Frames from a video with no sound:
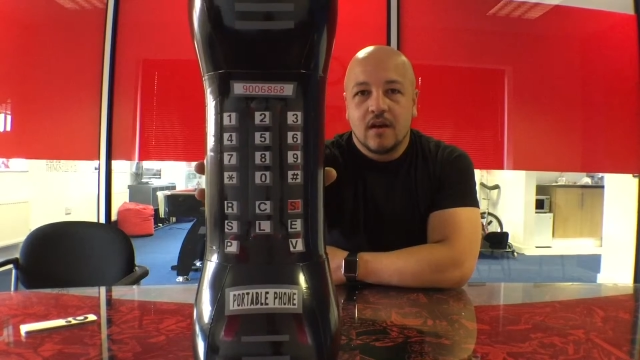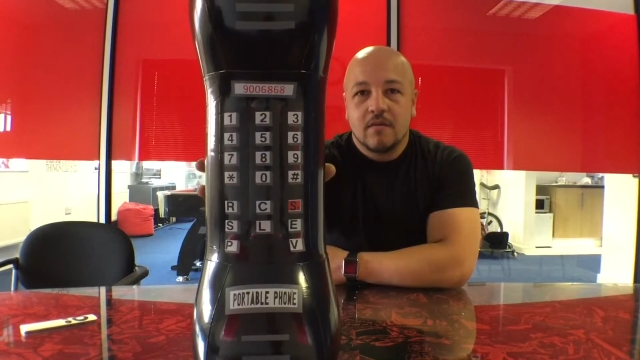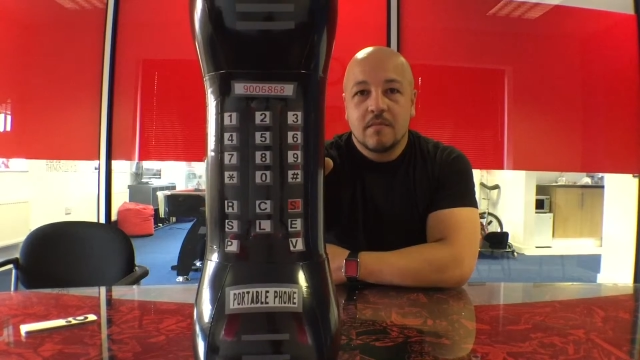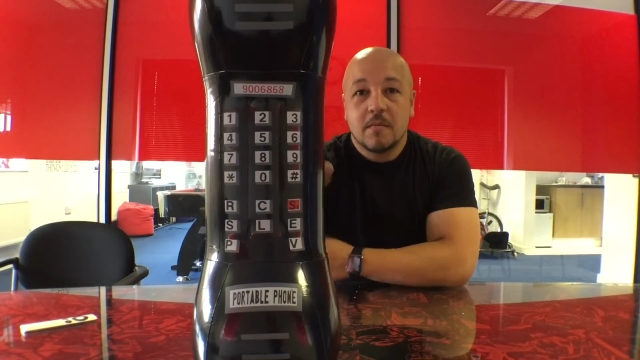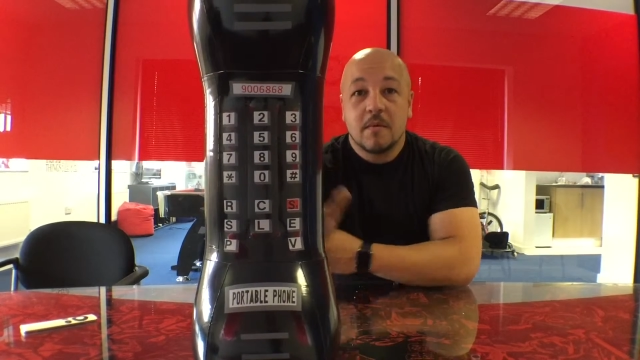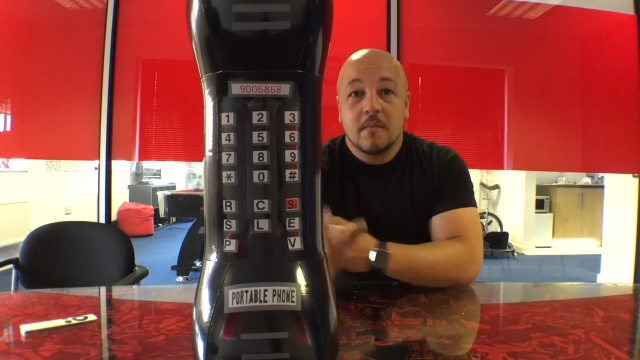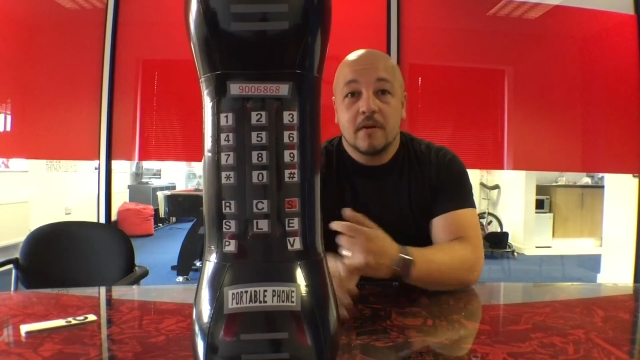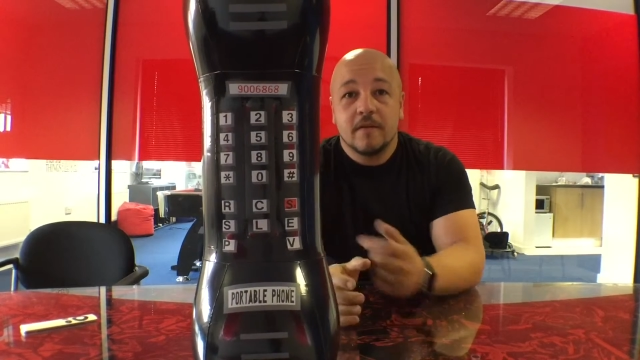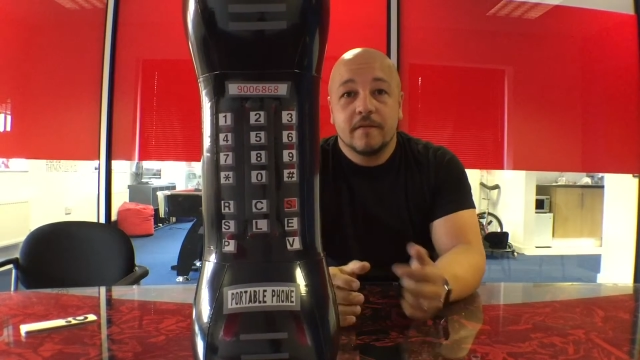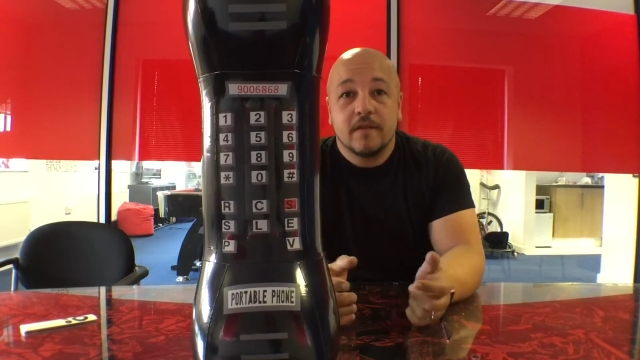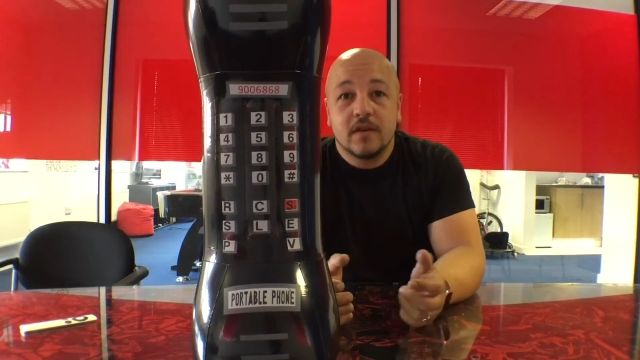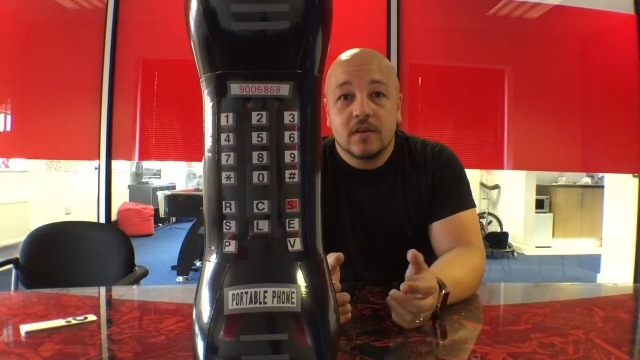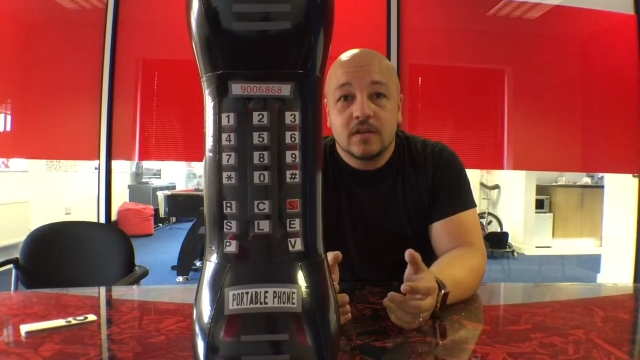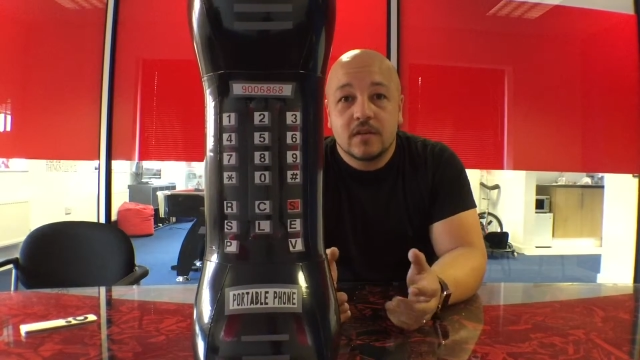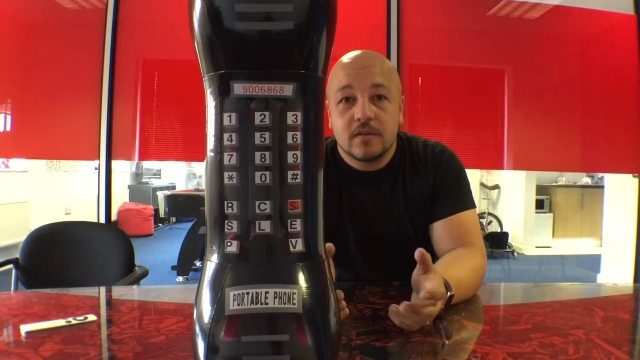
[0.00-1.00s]
I remember my
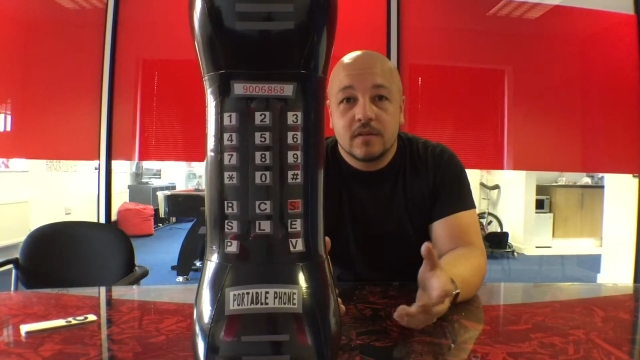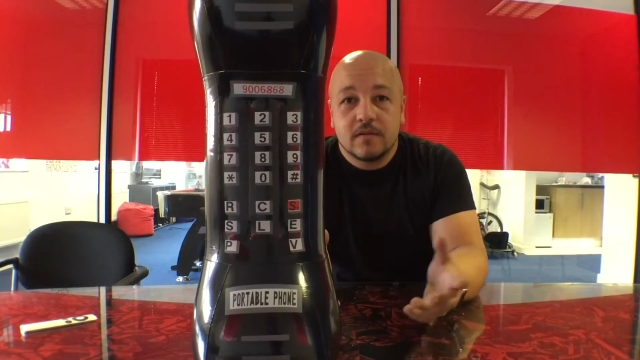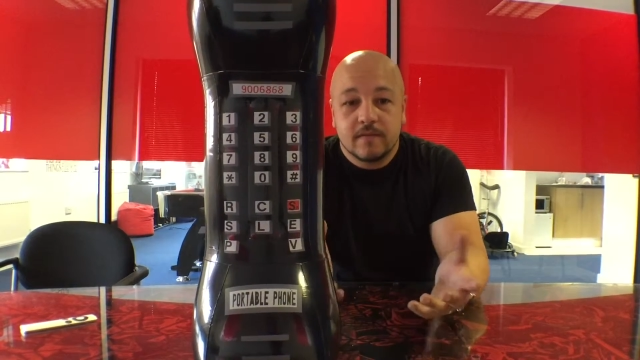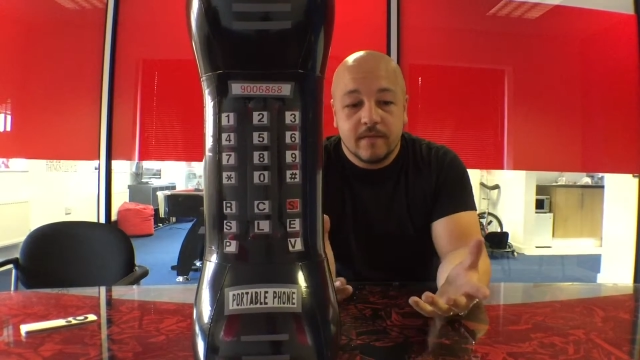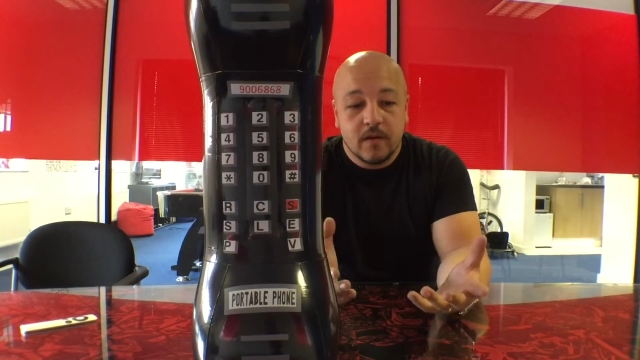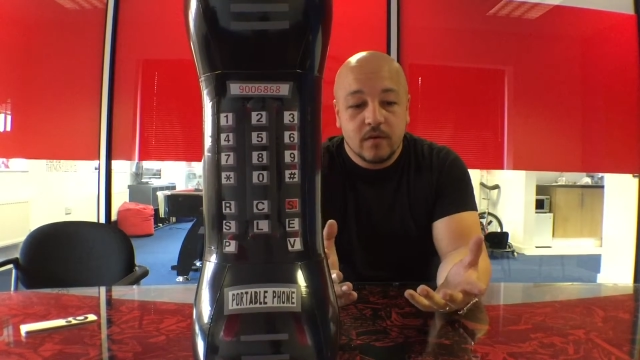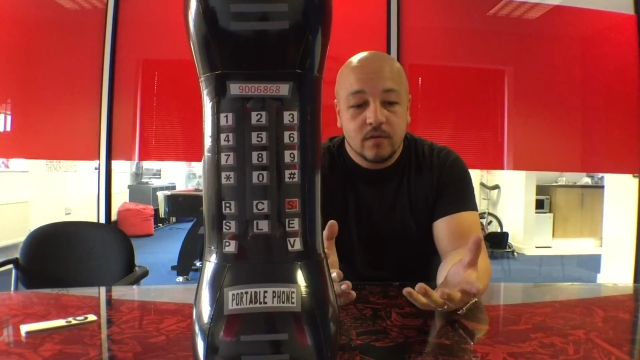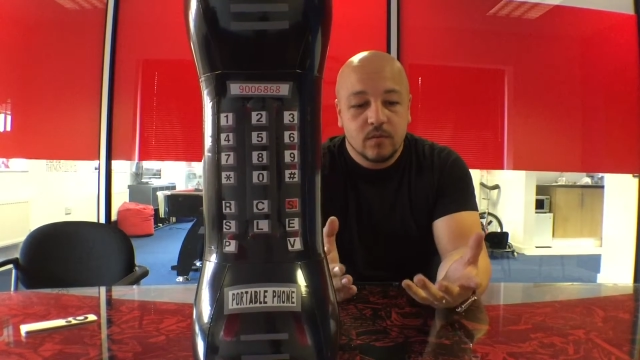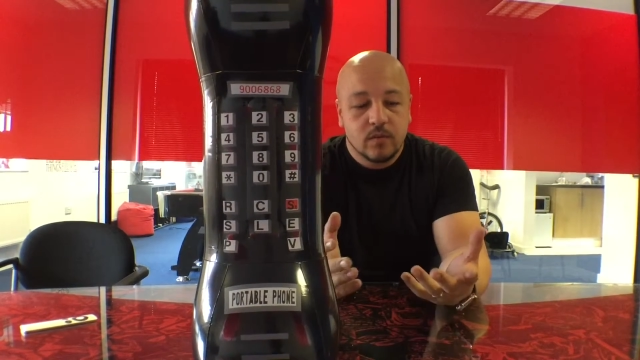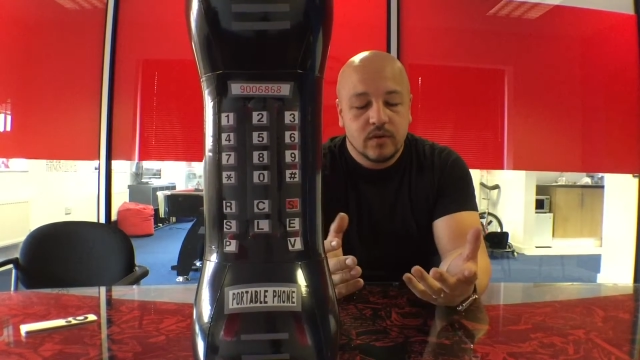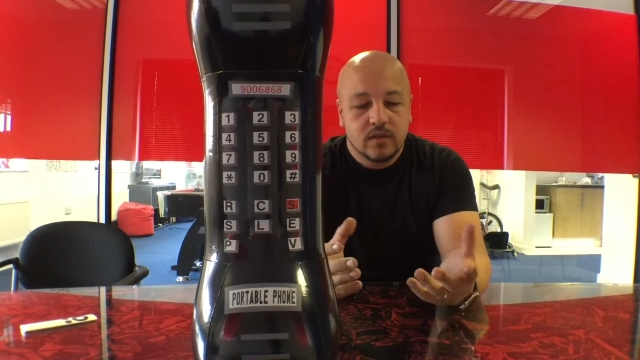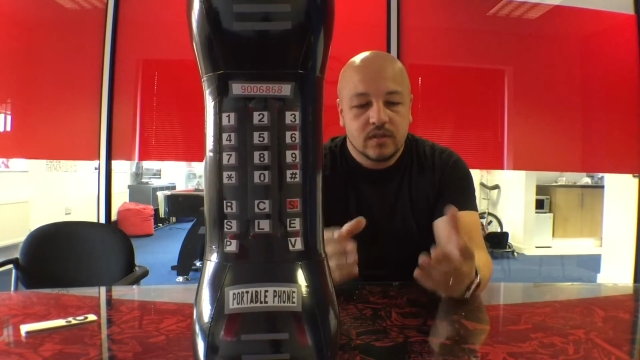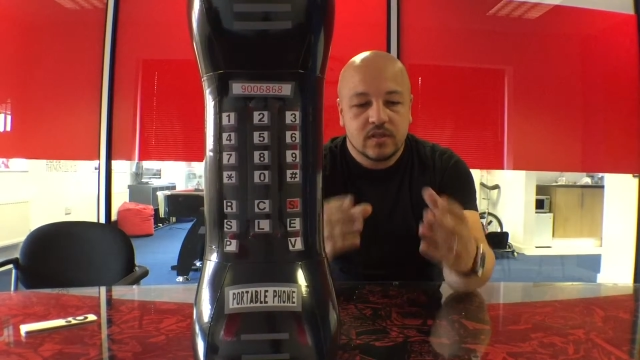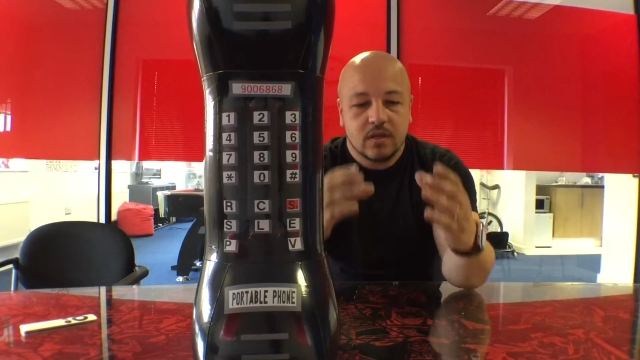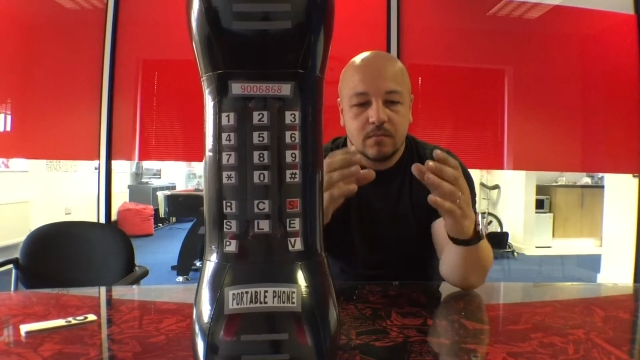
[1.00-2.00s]
first phone
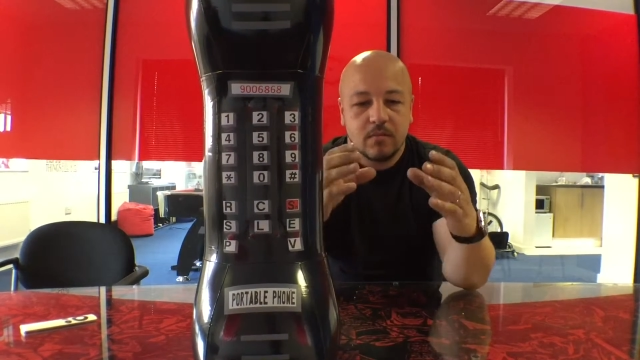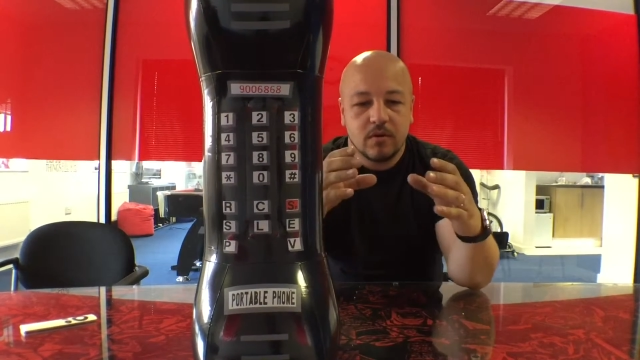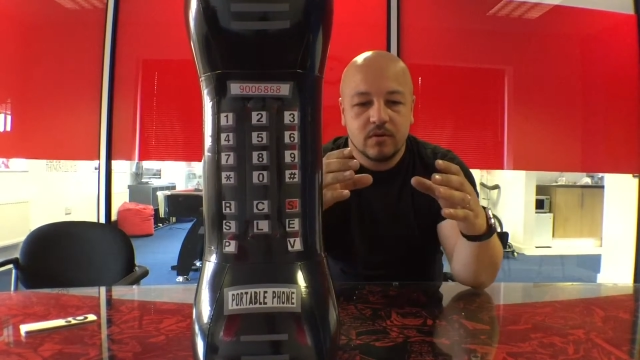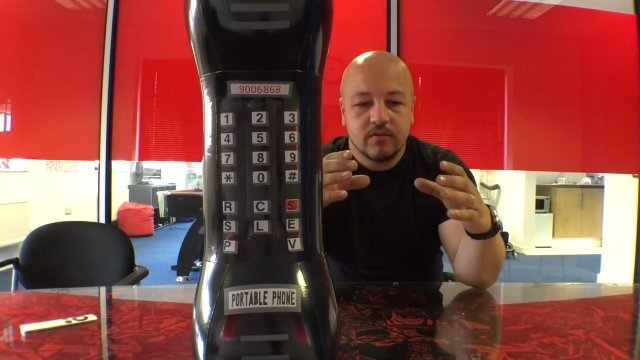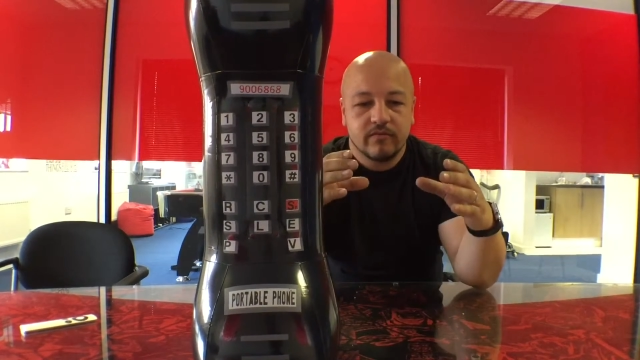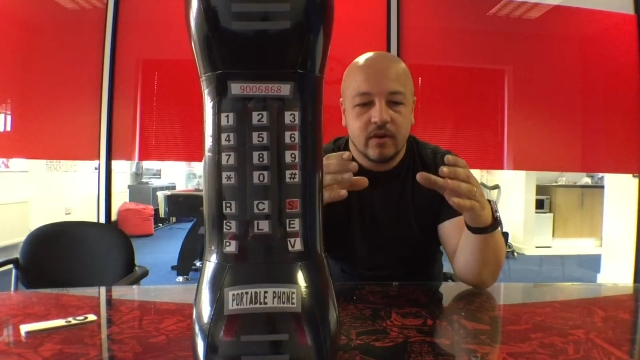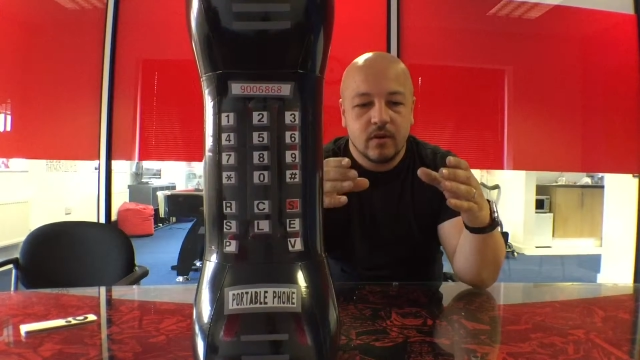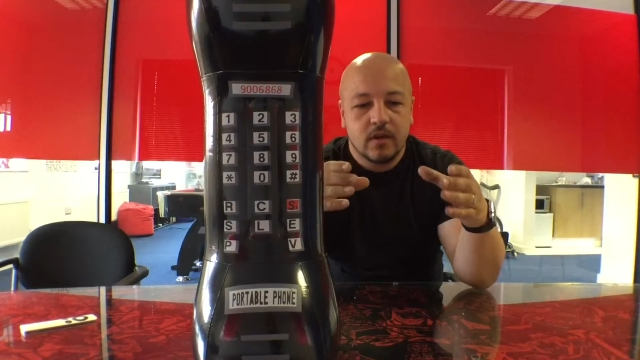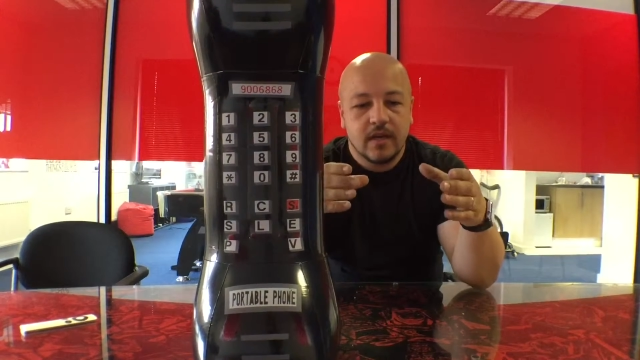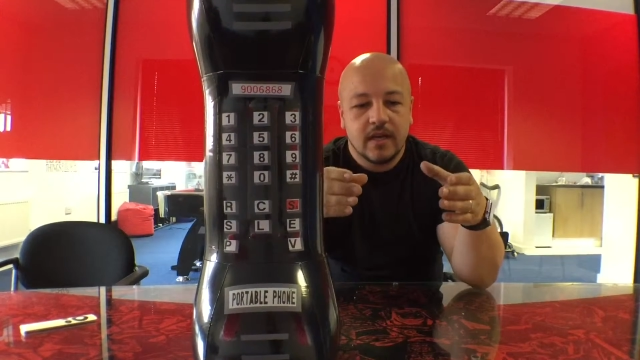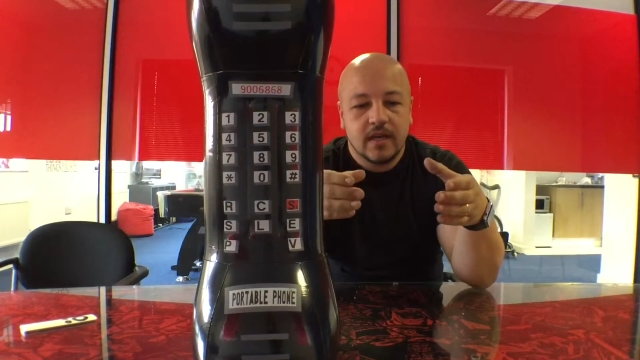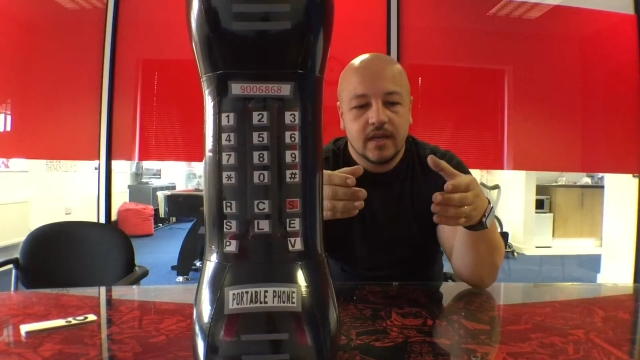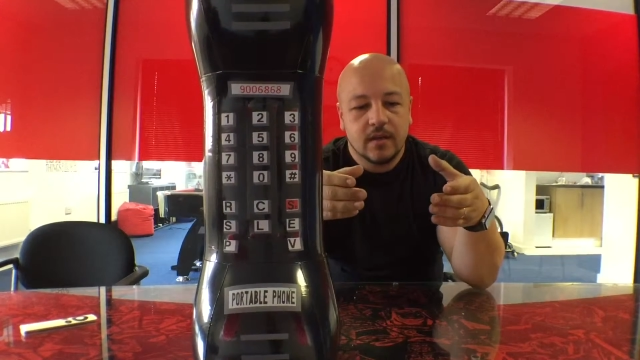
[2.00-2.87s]
was a Motorola.